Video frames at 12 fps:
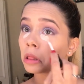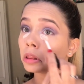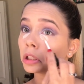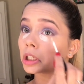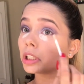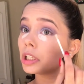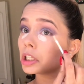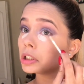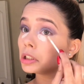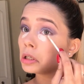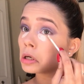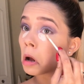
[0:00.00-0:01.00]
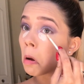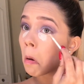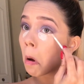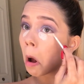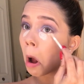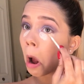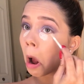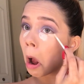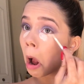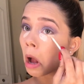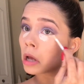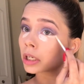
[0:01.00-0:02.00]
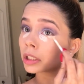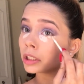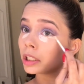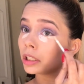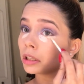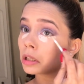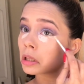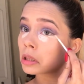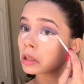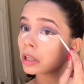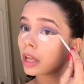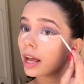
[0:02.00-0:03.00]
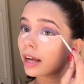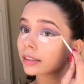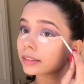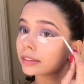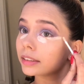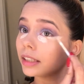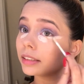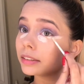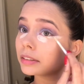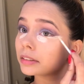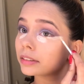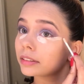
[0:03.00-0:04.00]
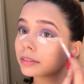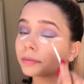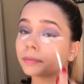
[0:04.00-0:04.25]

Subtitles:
looking good, you know. Gotta clean the excess.